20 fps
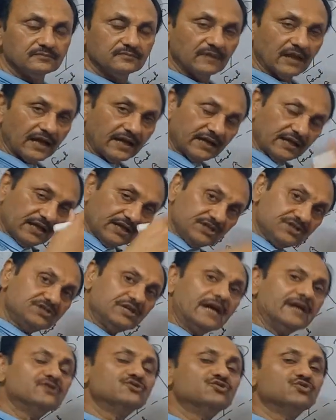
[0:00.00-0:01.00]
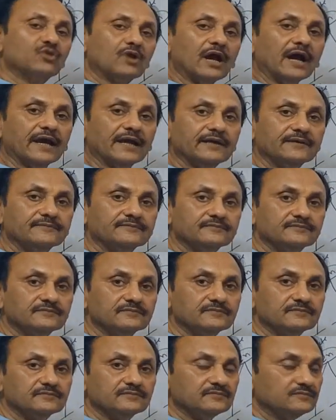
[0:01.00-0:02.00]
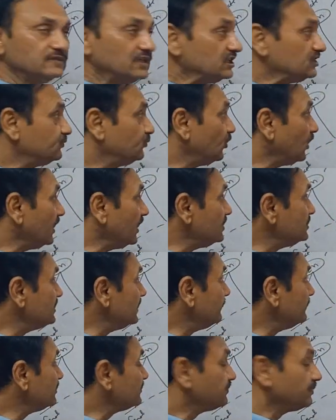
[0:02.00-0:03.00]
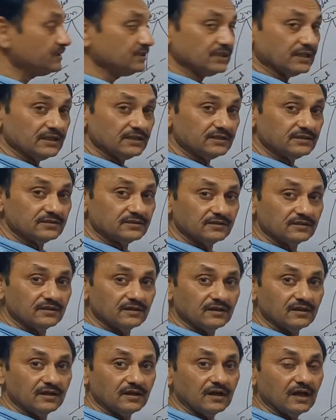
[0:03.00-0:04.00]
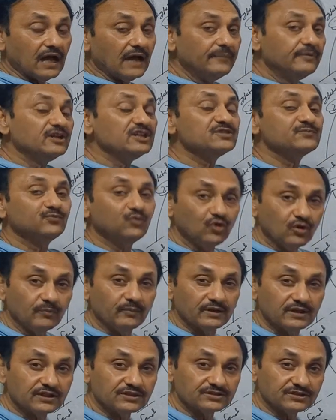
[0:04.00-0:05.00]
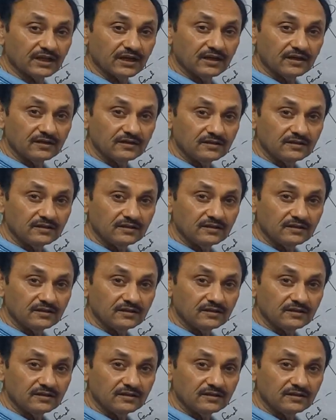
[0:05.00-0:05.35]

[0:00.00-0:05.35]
and inside sori the sporangium is present having a spore mother cell,